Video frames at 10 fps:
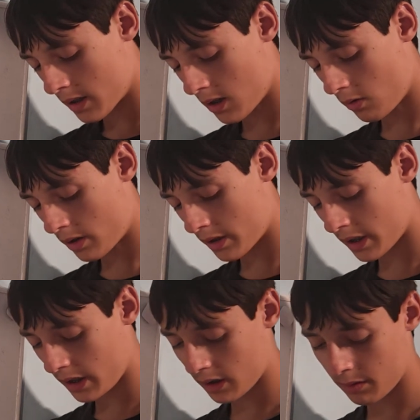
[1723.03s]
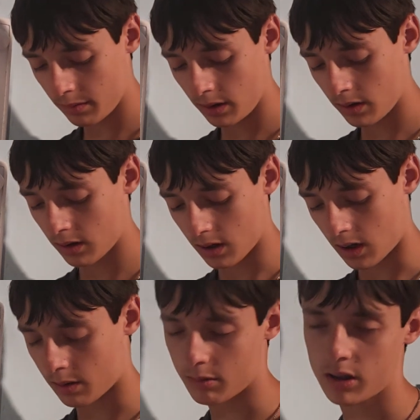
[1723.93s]
Go on, hate on me in the
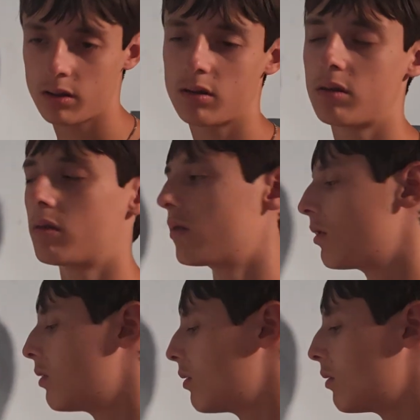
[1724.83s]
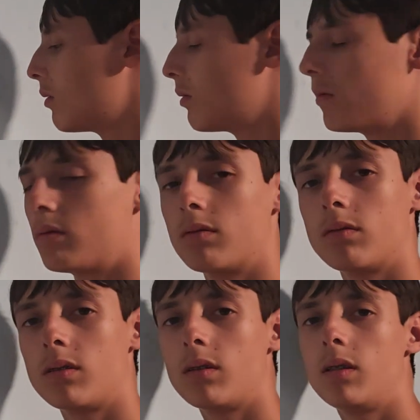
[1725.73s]
comments.
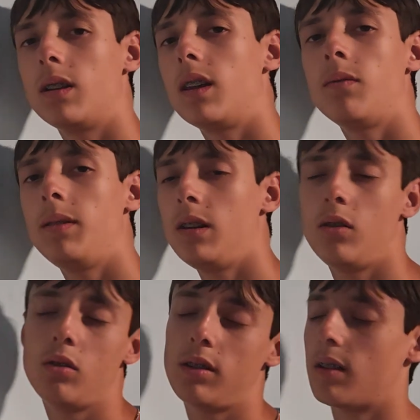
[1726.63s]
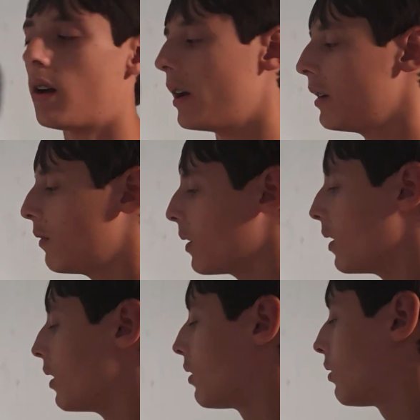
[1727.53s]
Give me a new design for
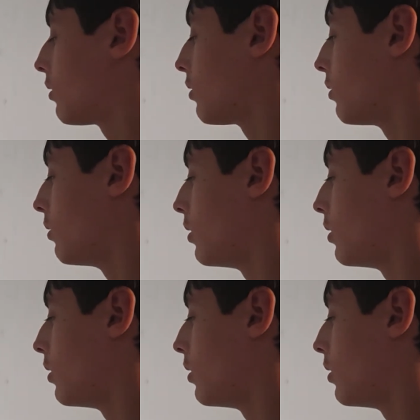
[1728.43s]
this.